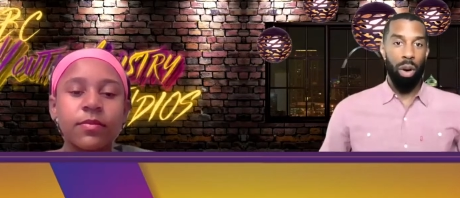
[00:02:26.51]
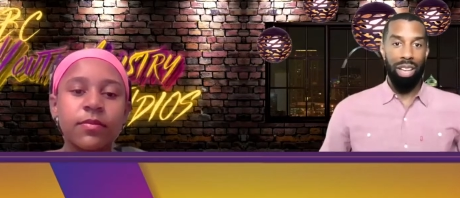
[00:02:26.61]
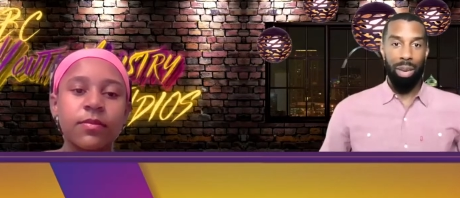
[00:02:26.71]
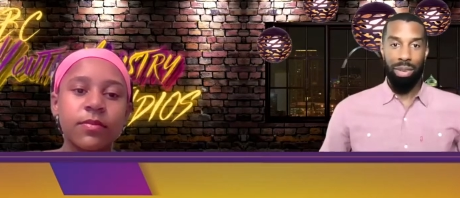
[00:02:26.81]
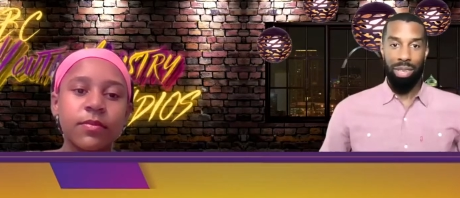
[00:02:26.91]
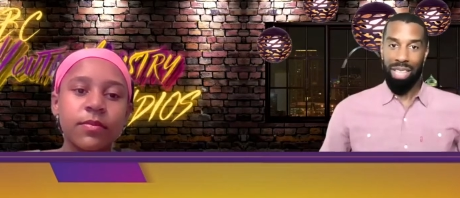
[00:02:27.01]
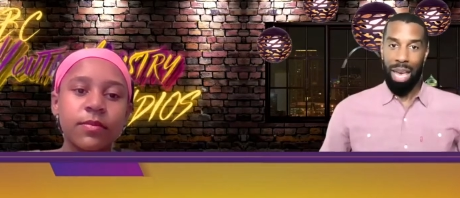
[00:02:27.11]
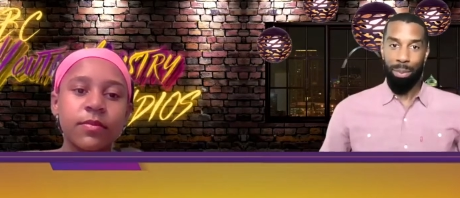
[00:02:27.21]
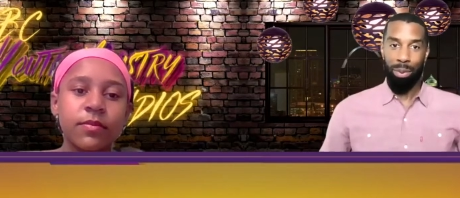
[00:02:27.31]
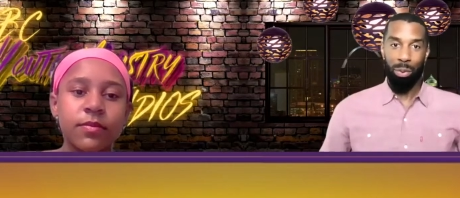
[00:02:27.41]
Speaker 1: is walking
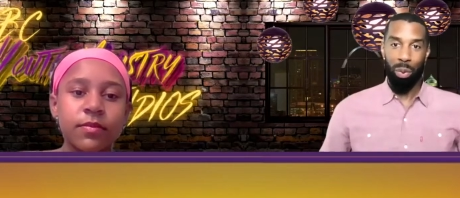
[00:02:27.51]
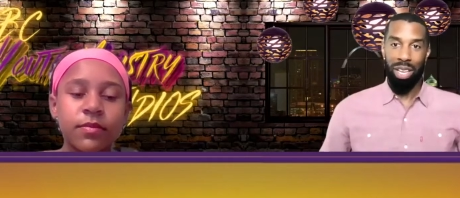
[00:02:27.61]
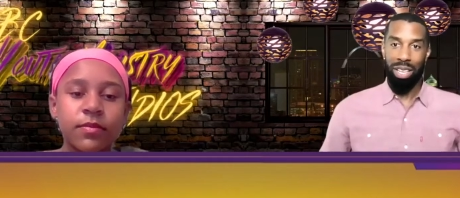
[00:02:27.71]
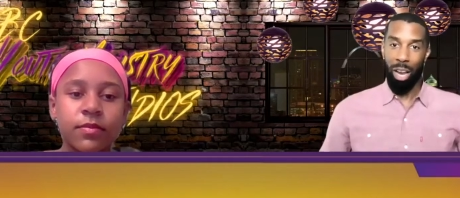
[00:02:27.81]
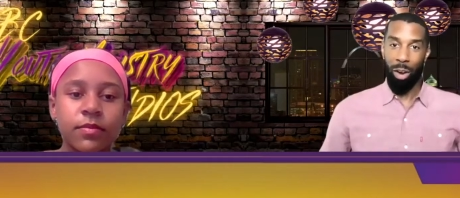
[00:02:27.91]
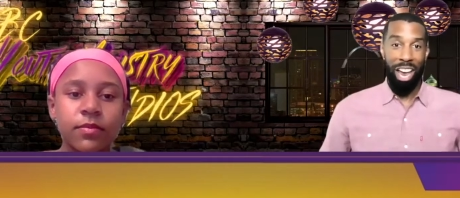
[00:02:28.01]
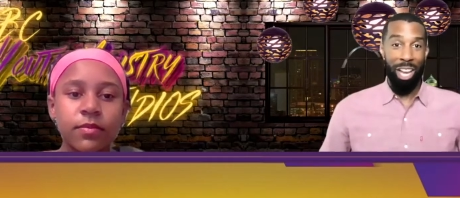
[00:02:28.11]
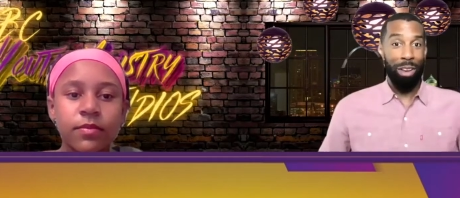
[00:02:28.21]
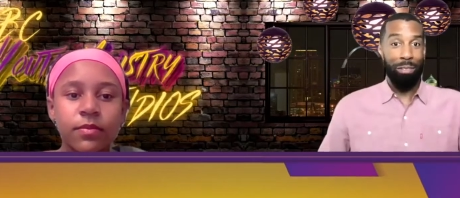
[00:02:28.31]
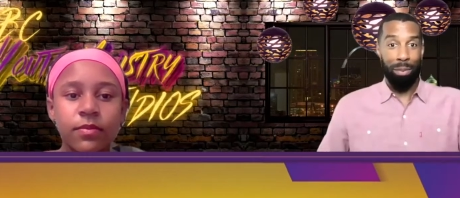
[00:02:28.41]
with disciples when
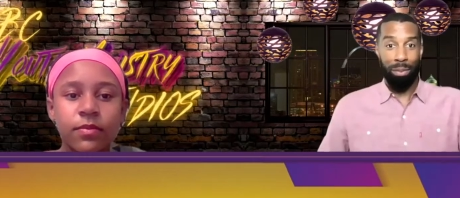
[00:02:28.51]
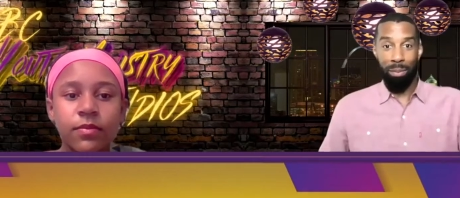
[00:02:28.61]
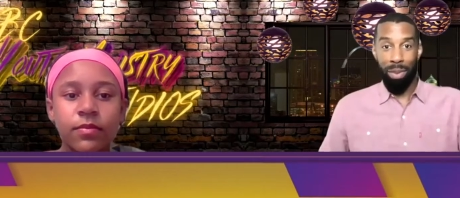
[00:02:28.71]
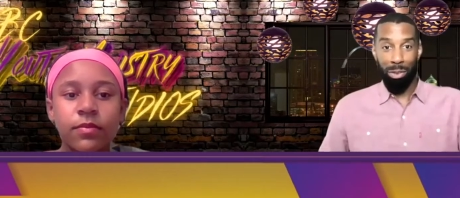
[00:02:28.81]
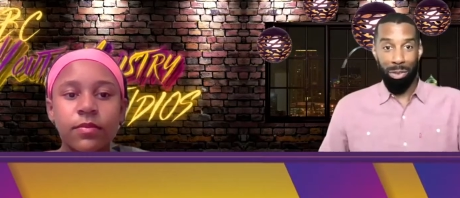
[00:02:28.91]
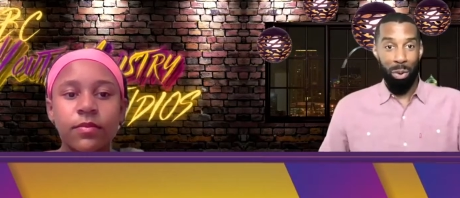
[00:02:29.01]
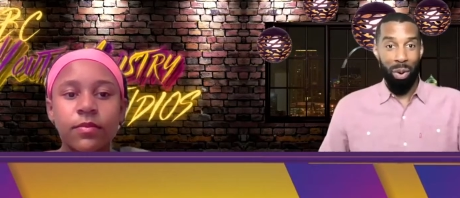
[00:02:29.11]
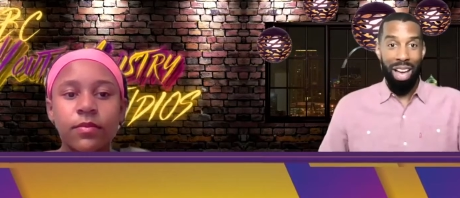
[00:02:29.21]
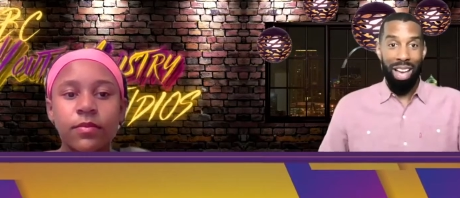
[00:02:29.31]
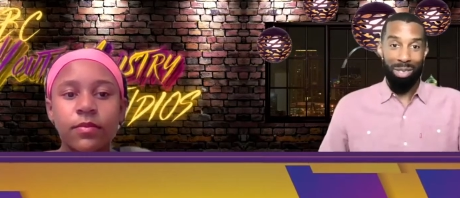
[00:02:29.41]
they graduate from
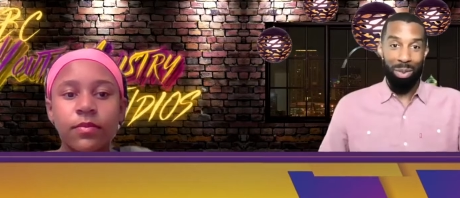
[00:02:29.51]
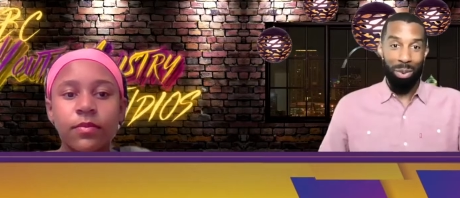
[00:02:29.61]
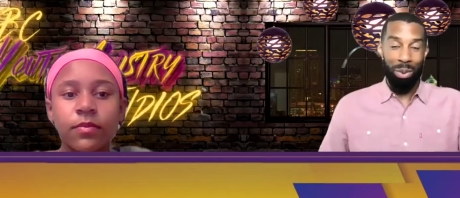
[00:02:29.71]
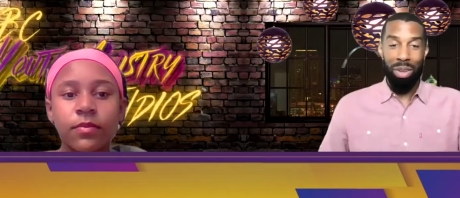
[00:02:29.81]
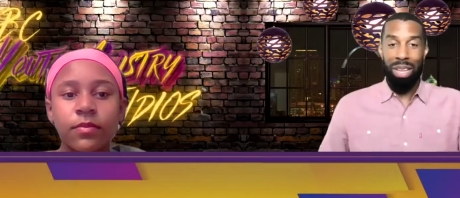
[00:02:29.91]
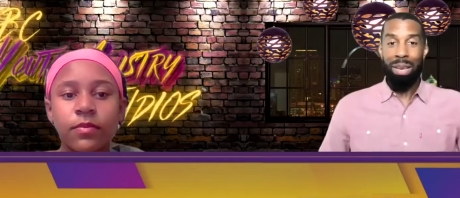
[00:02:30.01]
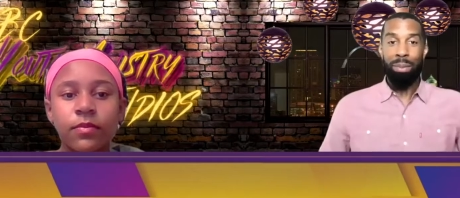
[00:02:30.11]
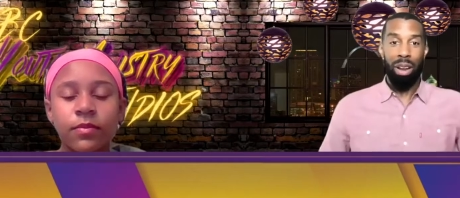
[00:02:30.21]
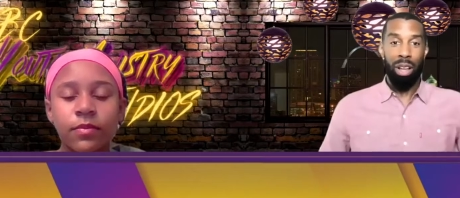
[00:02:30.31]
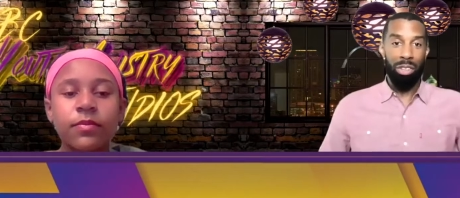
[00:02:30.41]
middle school or high
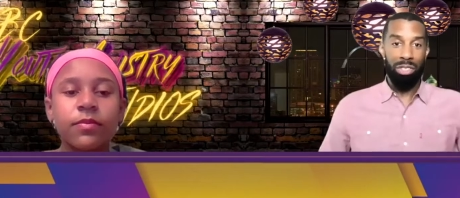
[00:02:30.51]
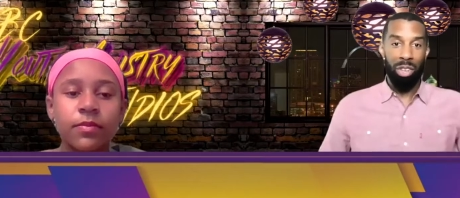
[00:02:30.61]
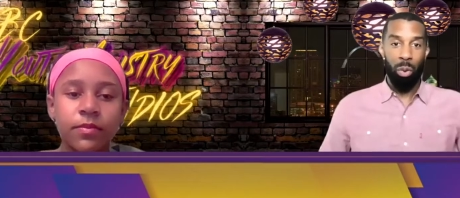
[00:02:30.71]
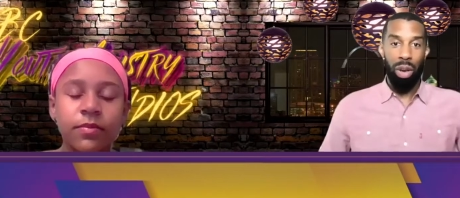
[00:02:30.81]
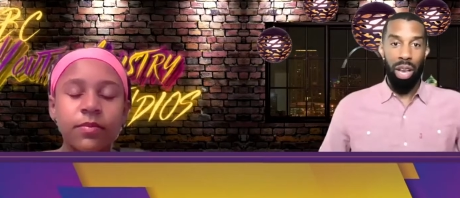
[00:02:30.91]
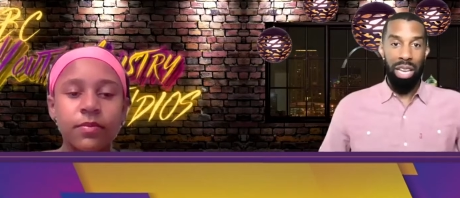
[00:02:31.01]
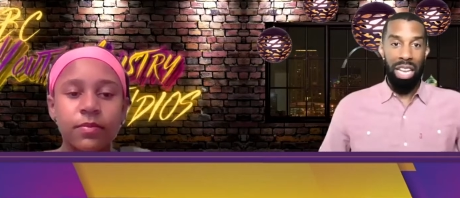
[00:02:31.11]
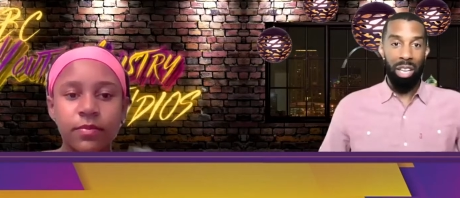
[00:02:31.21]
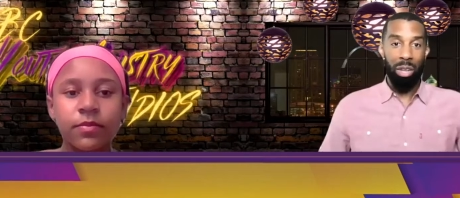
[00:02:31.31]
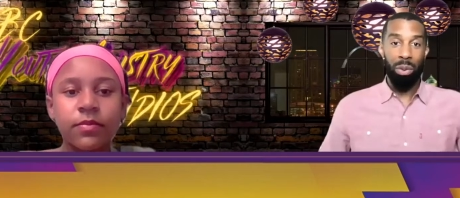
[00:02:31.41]
school, but also
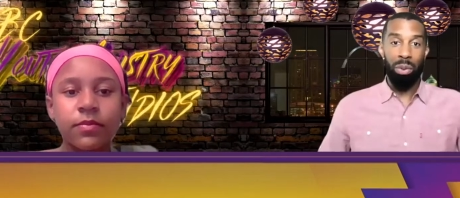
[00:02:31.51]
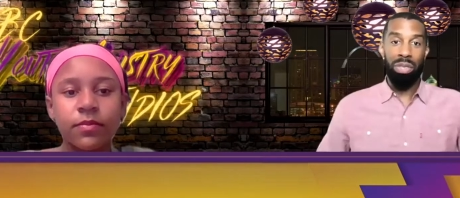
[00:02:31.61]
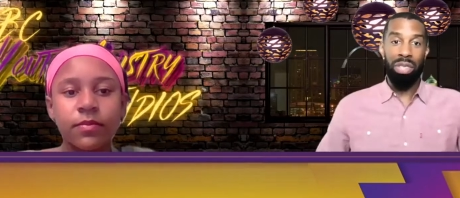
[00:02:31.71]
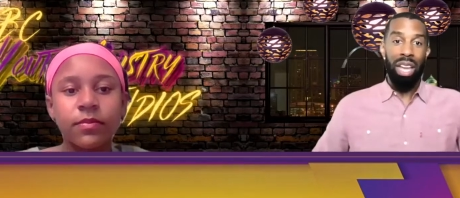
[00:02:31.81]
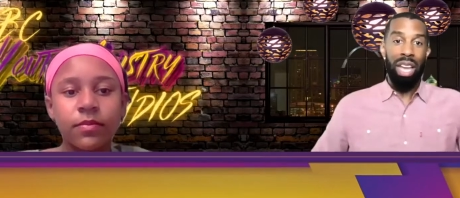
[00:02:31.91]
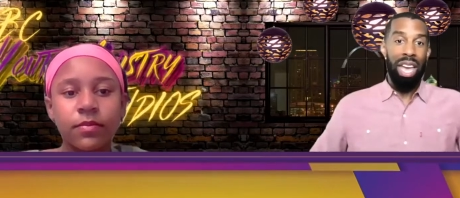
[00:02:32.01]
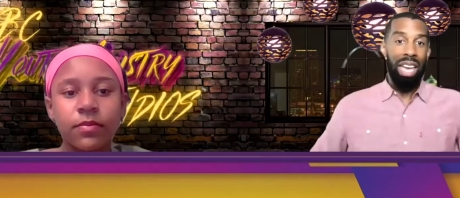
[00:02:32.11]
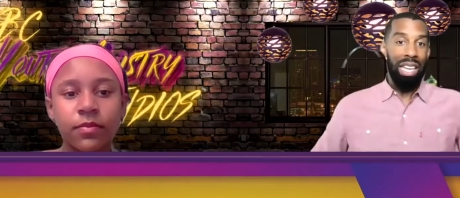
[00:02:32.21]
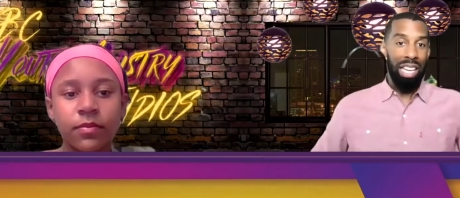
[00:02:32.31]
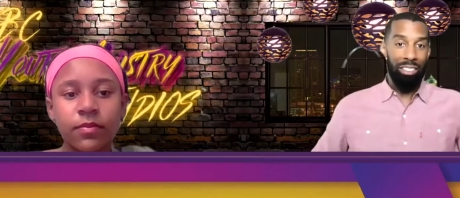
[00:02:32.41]
when they lose
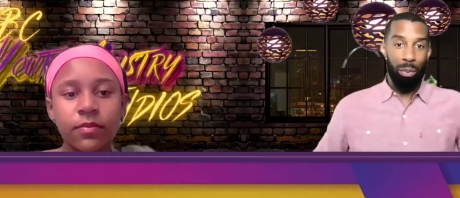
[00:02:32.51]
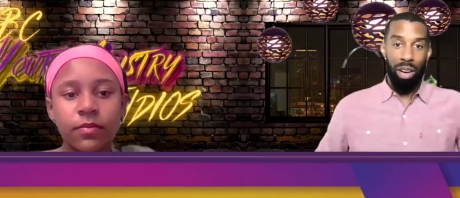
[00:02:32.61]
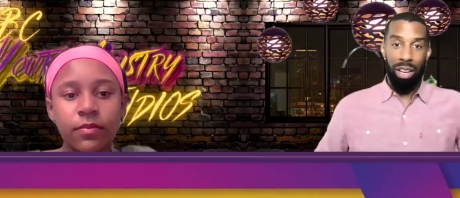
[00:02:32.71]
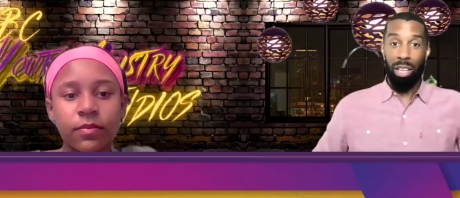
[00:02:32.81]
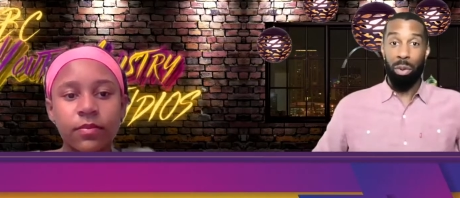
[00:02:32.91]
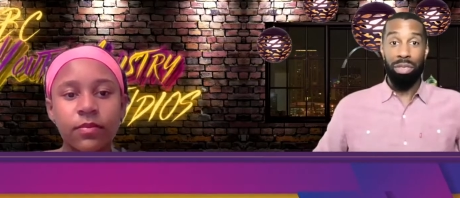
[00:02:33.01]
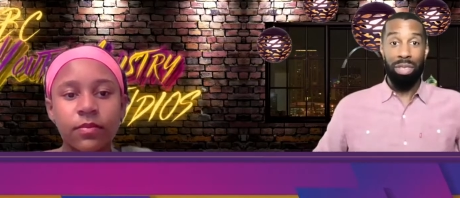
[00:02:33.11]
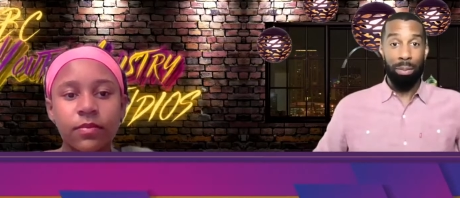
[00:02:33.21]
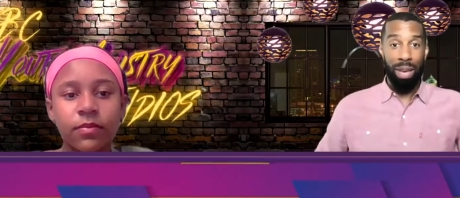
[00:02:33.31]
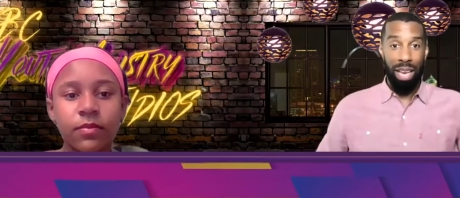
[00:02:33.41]
a loved
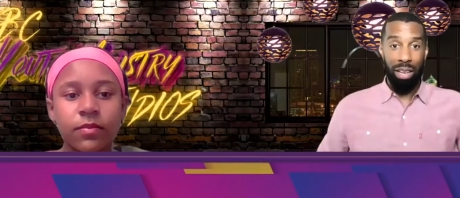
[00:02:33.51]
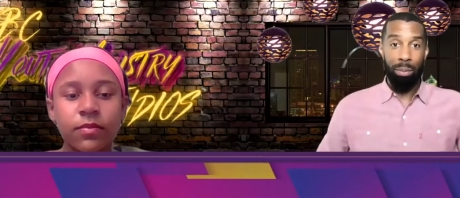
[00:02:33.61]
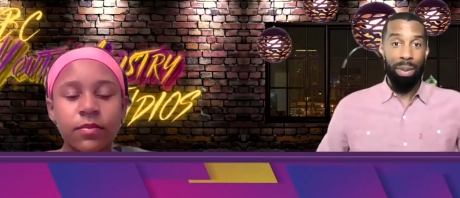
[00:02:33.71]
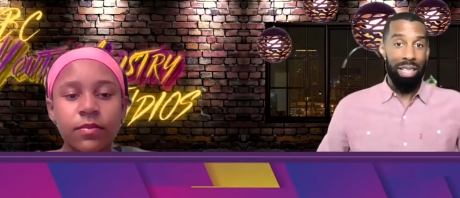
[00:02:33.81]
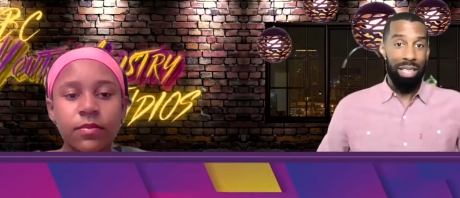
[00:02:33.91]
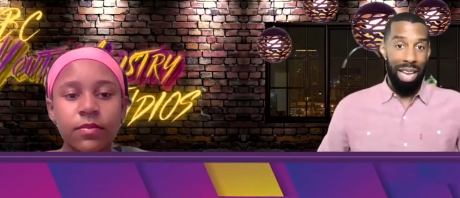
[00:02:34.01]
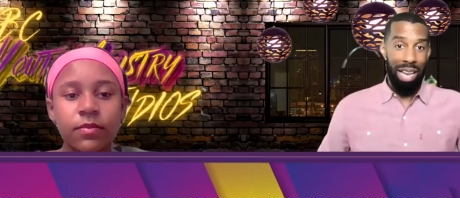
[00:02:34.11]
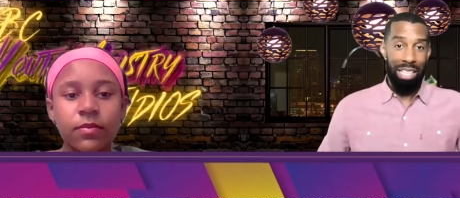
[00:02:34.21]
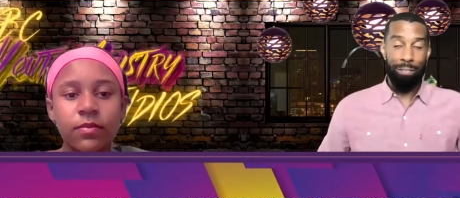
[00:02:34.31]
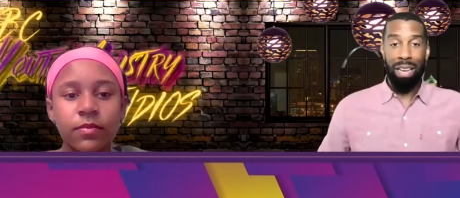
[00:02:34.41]
one lose a pet, a
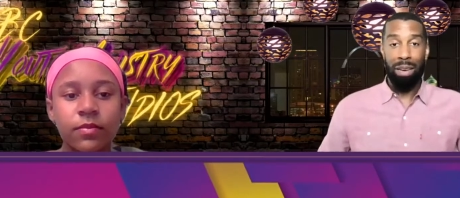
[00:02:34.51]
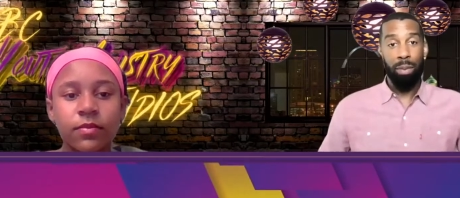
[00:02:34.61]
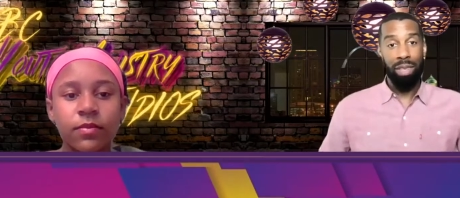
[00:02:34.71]
pet dies, a